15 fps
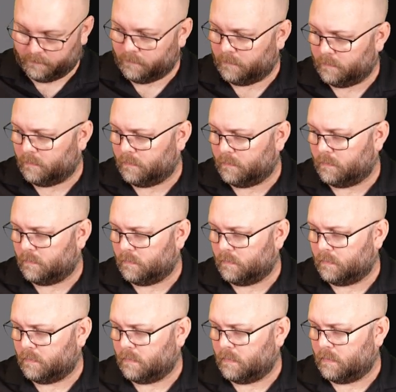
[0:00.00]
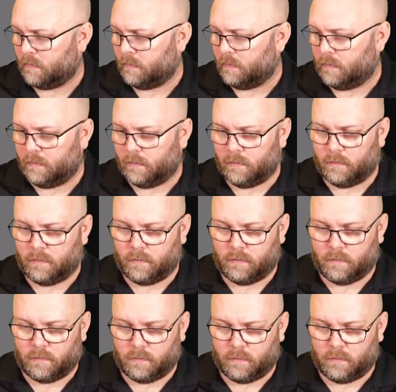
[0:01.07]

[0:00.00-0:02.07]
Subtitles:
(no one is talking)